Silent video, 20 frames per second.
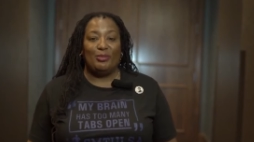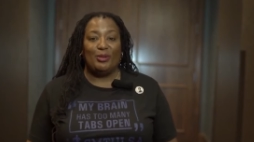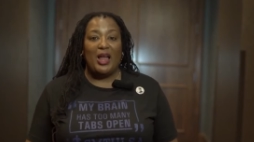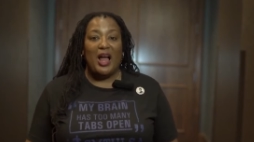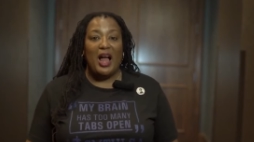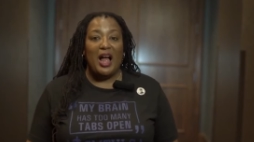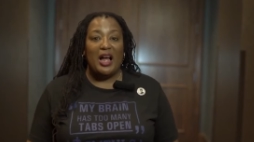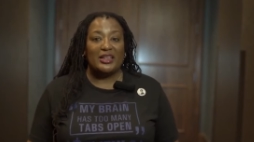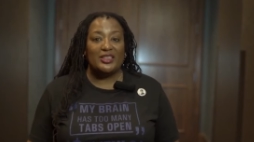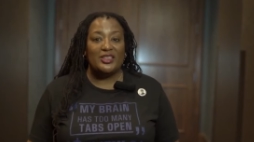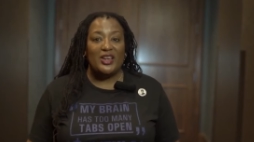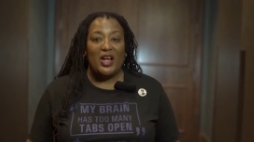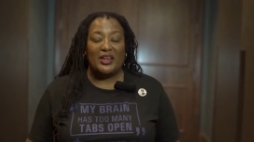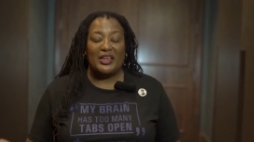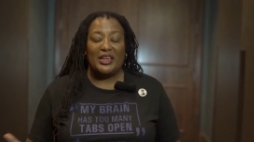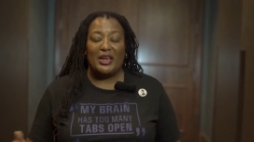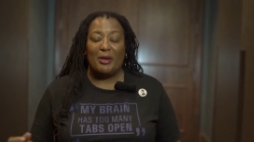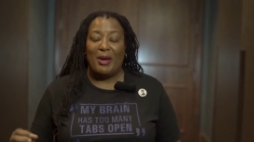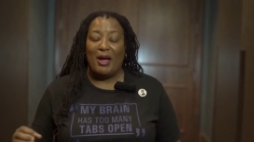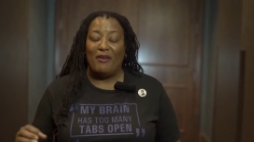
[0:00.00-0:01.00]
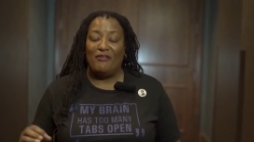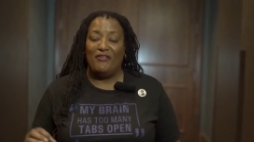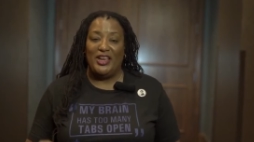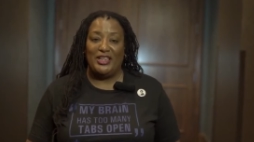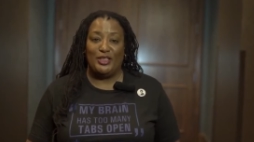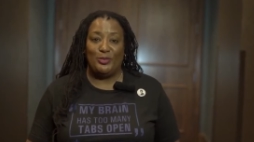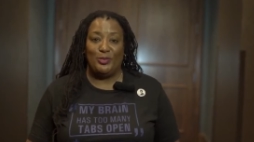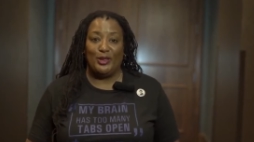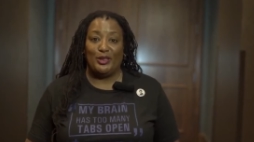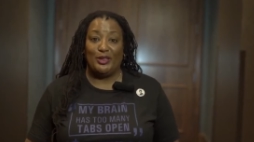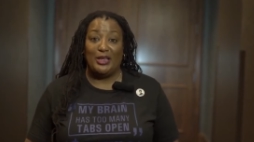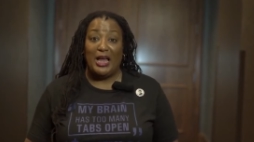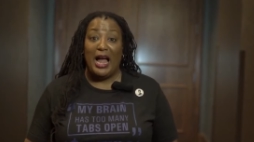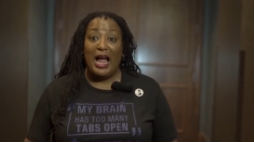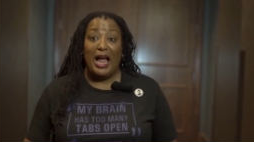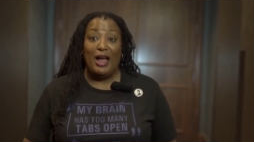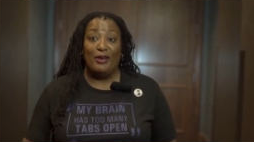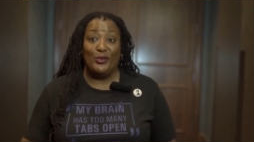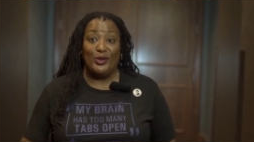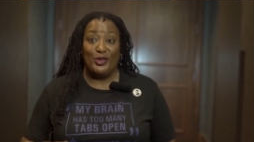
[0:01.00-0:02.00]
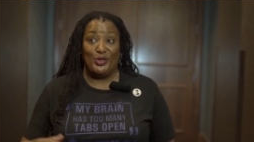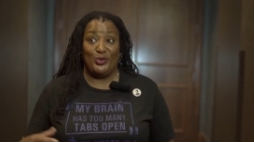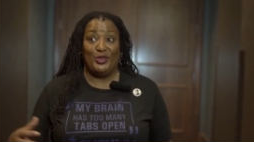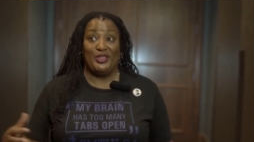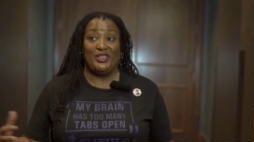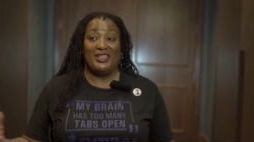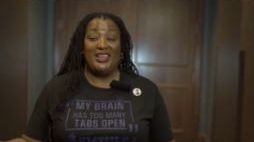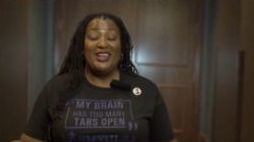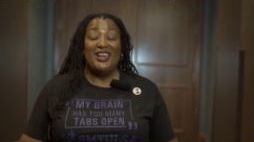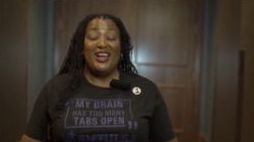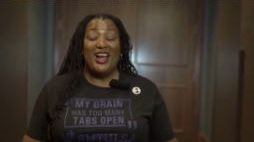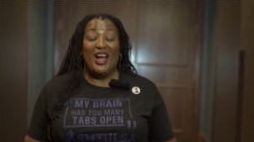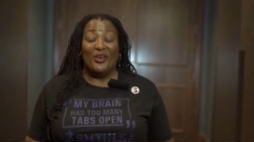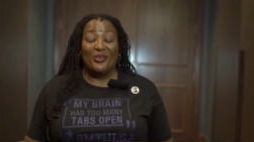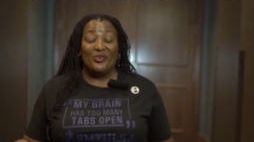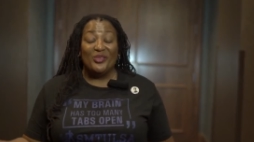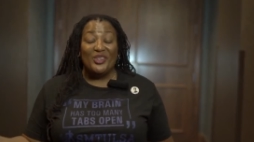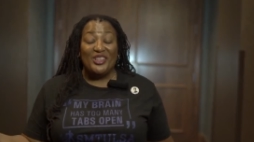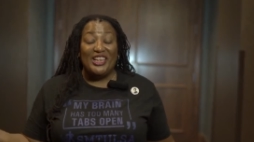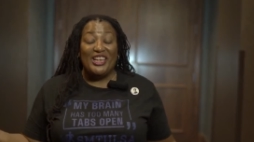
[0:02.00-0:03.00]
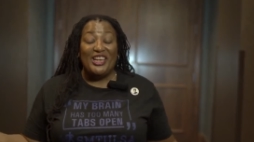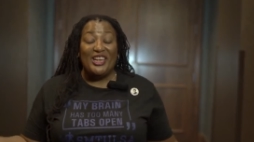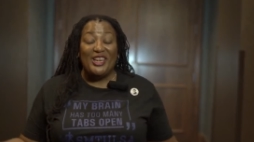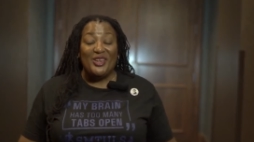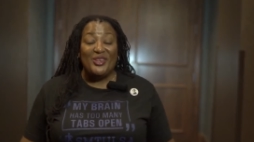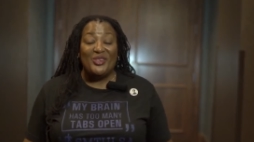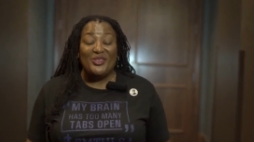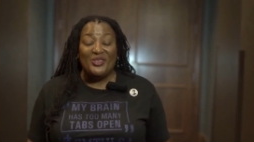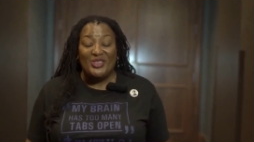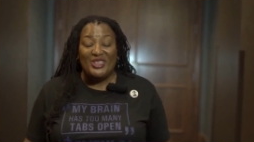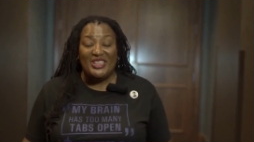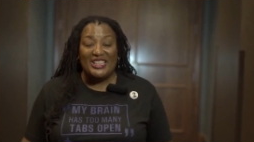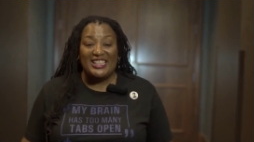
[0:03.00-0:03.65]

LeBlanc talking about Facebook Live, which was a really huge